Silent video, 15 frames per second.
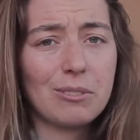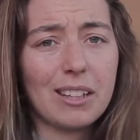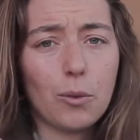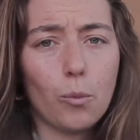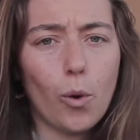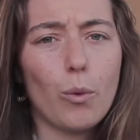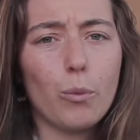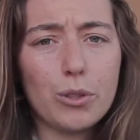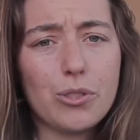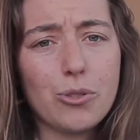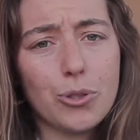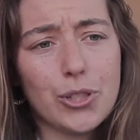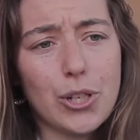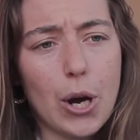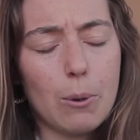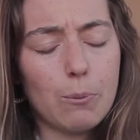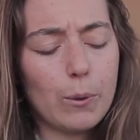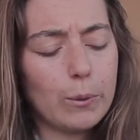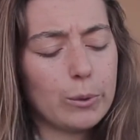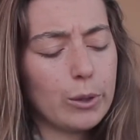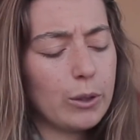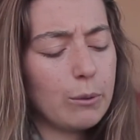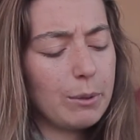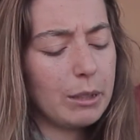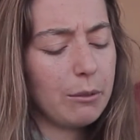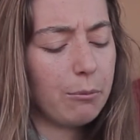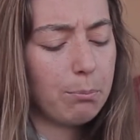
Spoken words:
Like, what was your job? What were you being